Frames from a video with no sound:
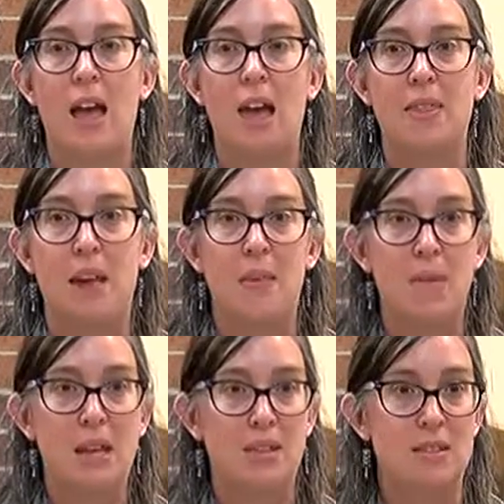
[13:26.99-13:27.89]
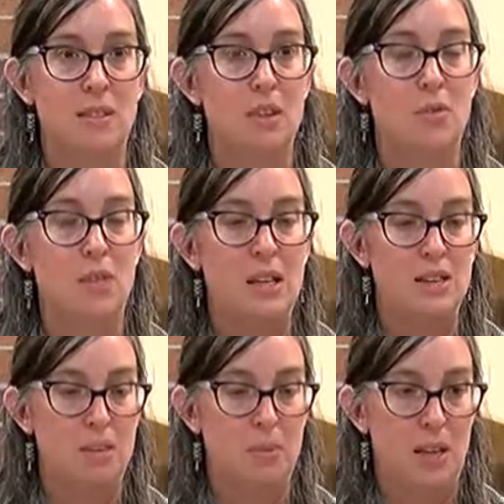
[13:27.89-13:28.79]
And that means that you need
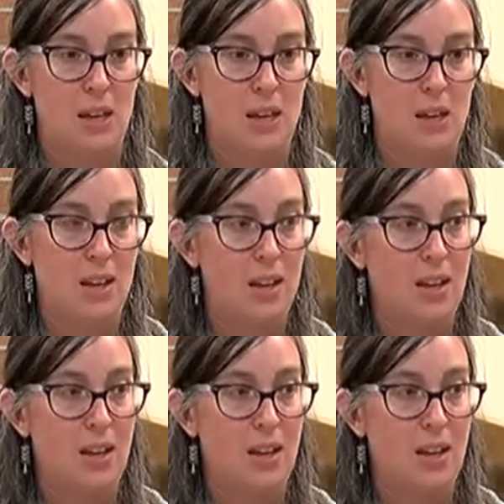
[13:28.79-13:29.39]
to be